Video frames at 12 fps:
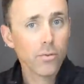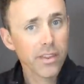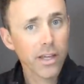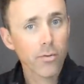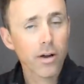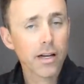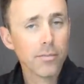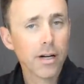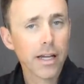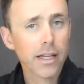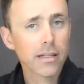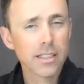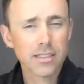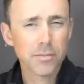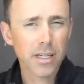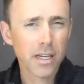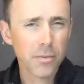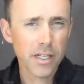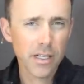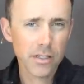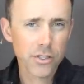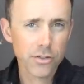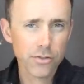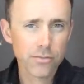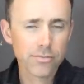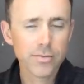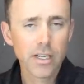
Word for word: when they ride a bike, does it become an issue.